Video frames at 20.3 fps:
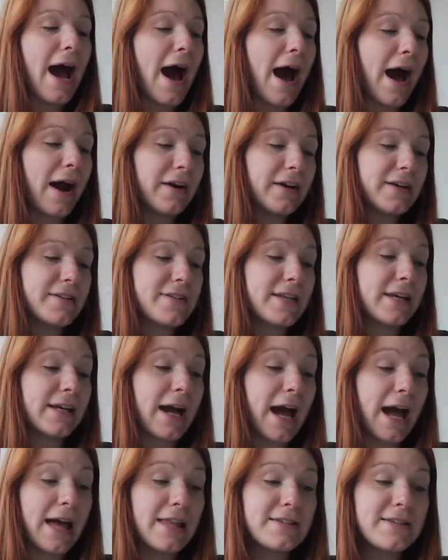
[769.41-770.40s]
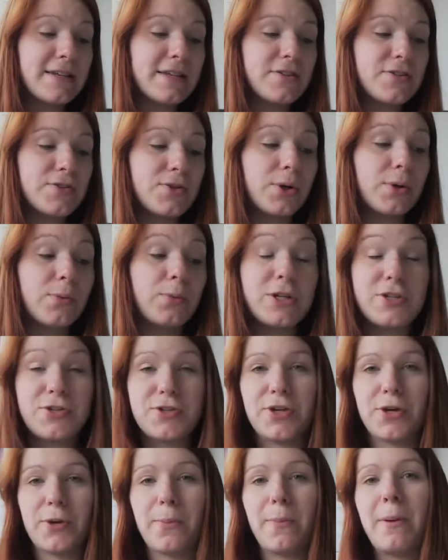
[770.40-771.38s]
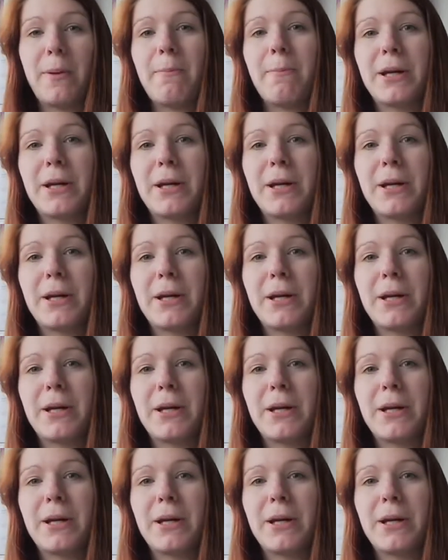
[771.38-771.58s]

harnessing ancestral wisdom,